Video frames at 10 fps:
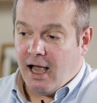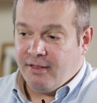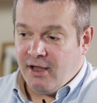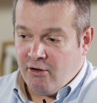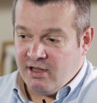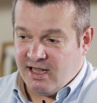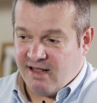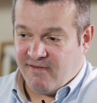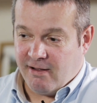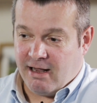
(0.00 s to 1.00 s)
And the only thing
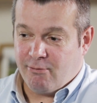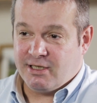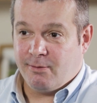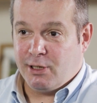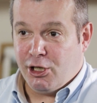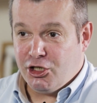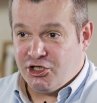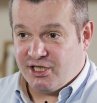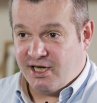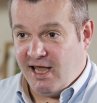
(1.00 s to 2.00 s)
they found out was I'm
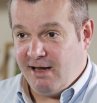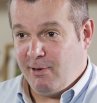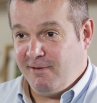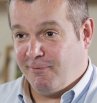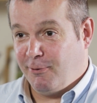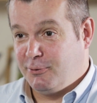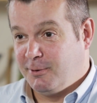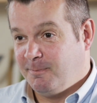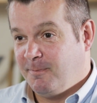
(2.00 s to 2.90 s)
allergic to kiwi fruit